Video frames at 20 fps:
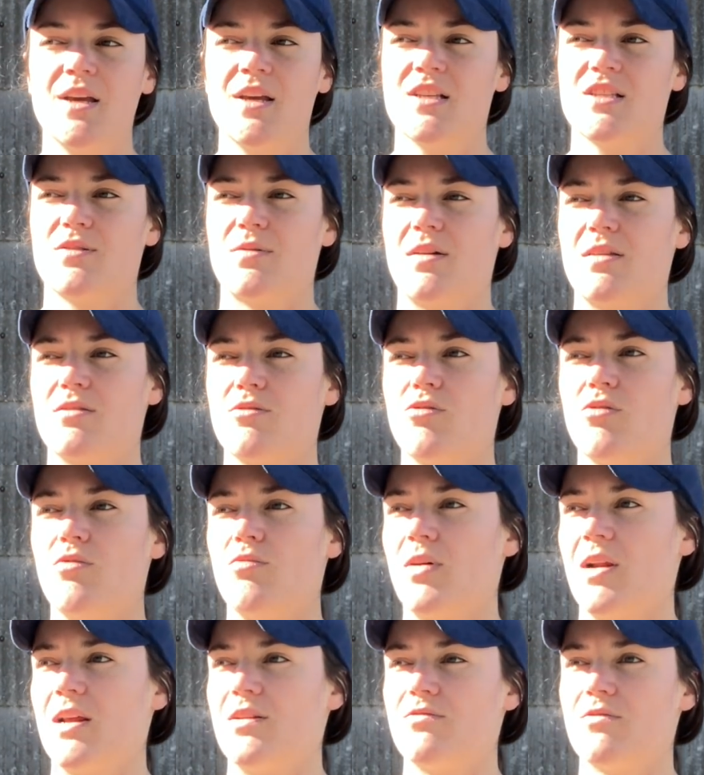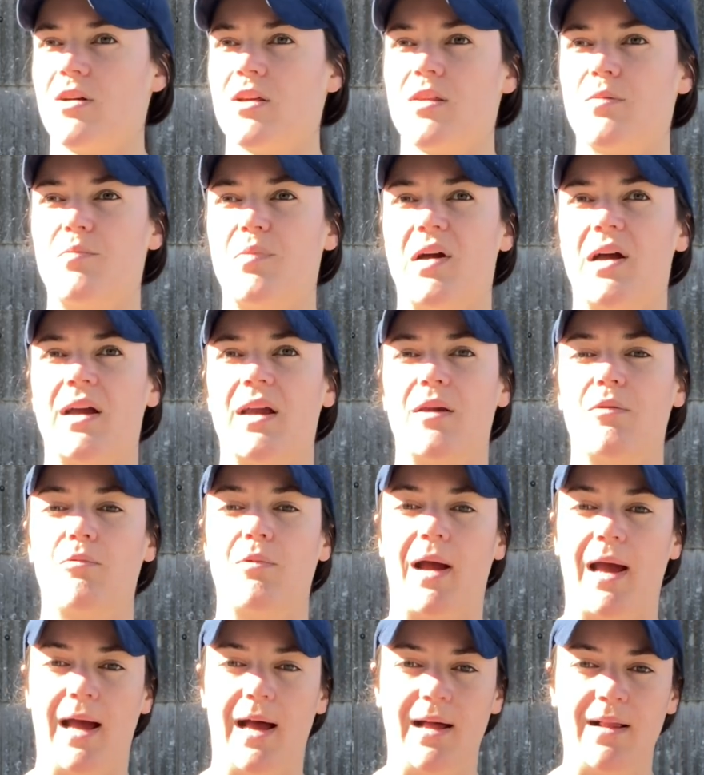So I thought, well, I'd rather buy
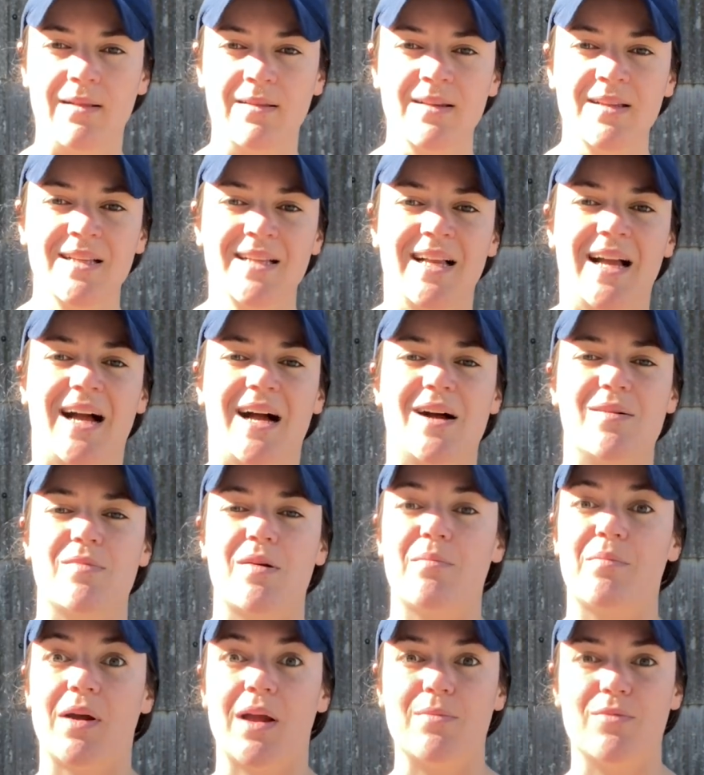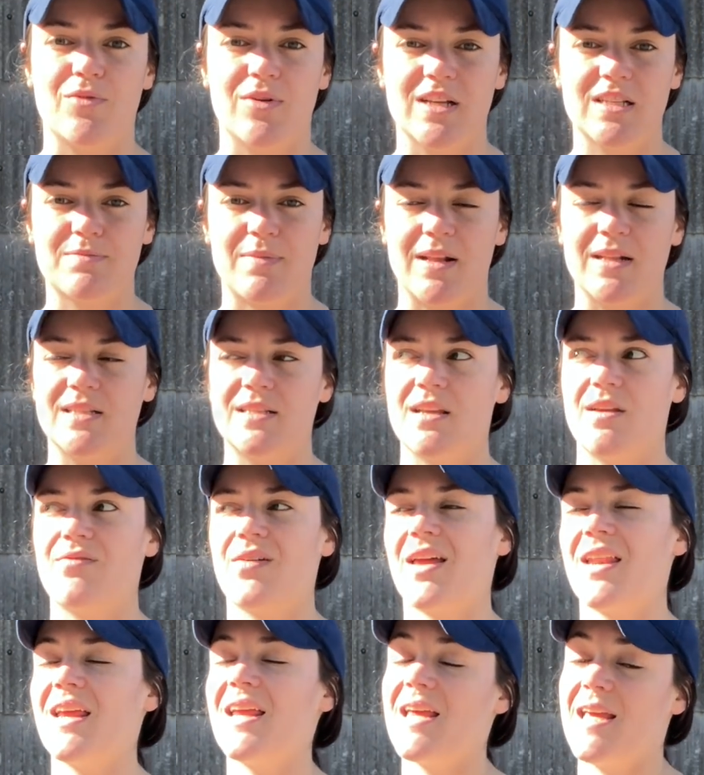well and buy more expensive,
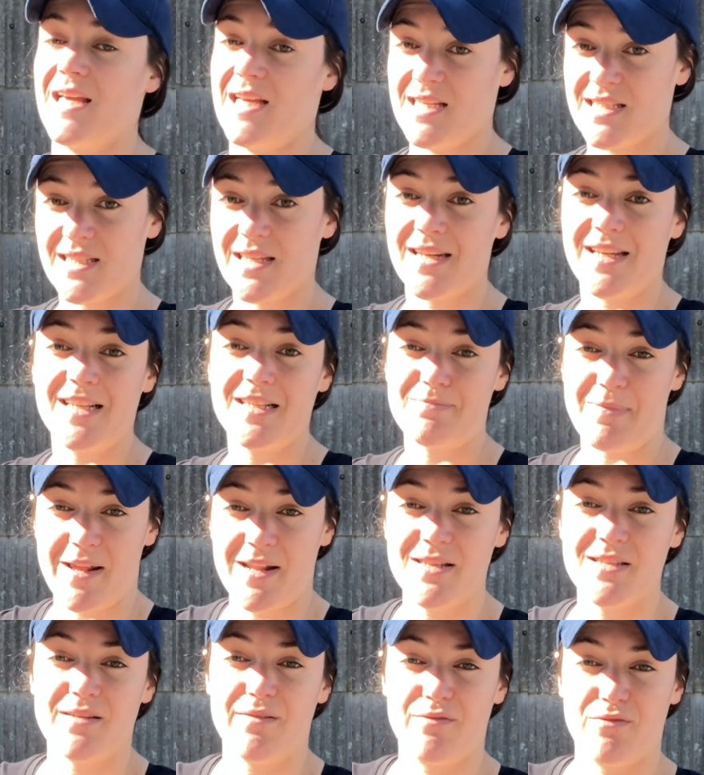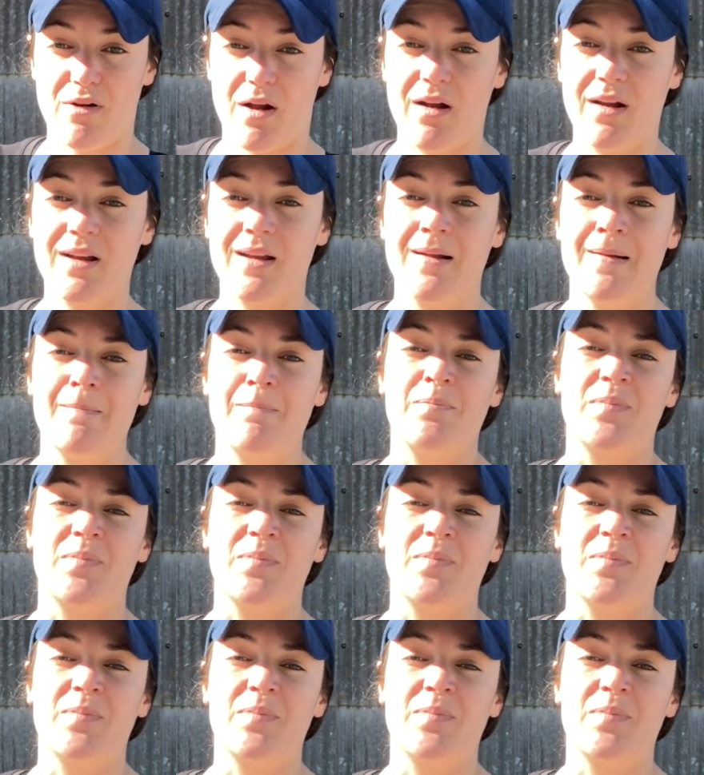and it is an expensive rug.